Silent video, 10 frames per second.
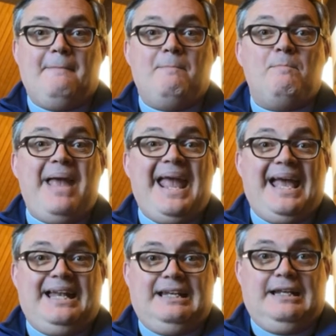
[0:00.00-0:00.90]

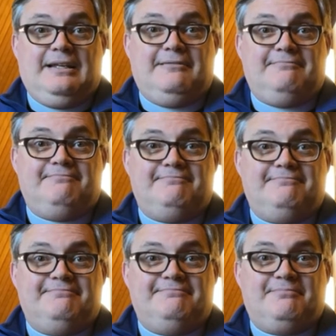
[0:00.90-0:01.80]
man.
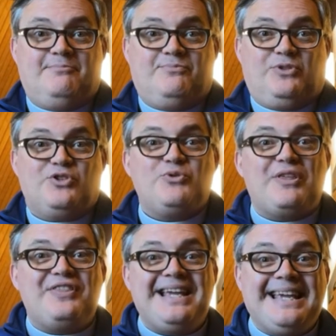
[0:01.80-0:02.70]
So
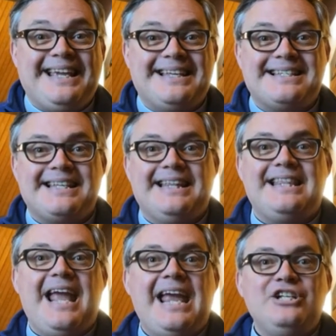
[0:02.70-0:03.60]
the thinking is,
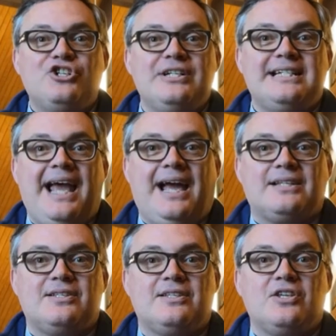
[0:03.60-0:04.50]
the ancient
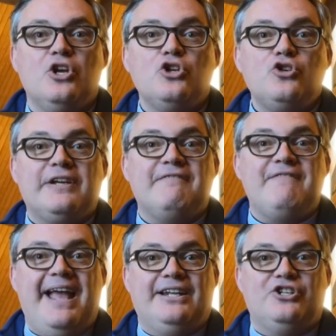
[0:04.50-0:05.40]
texts took
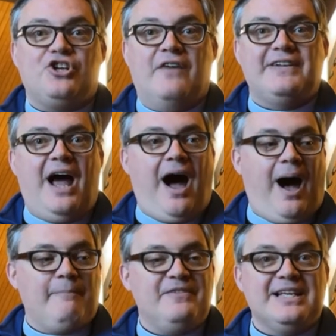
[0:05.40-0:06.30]
advantage of an
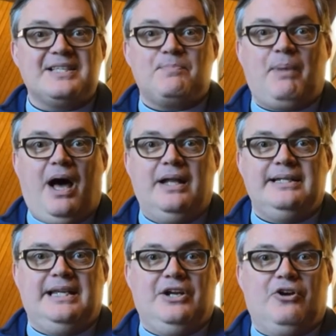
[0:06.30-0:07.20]
obvious
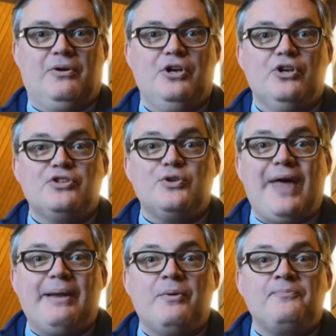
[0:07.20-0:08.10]
pun here, so
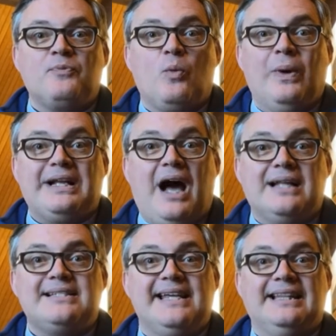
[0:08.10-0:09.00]
that when
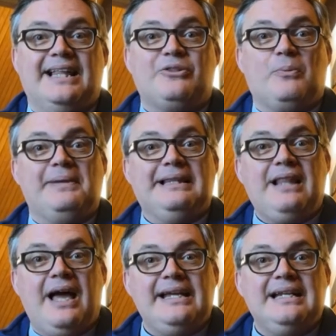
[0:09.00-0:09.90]
God said, "Let there be
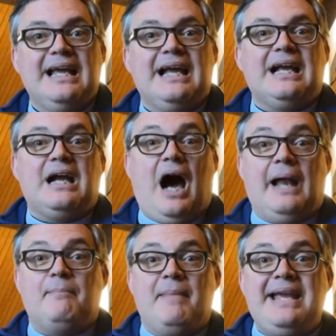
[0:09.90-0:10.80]
light,"
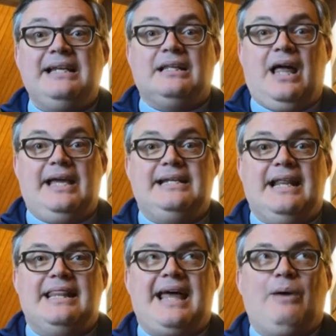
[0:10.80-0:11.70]
God made light
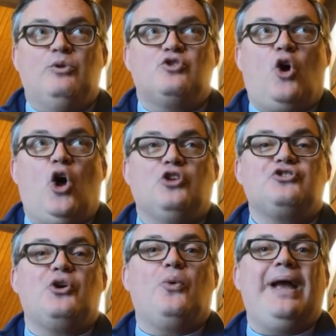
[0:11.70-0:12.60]
that was
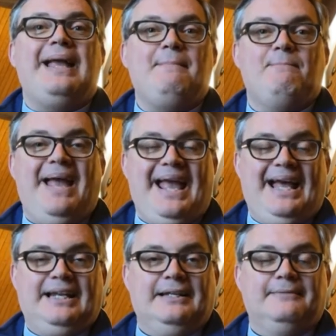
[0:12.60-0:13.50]
also a man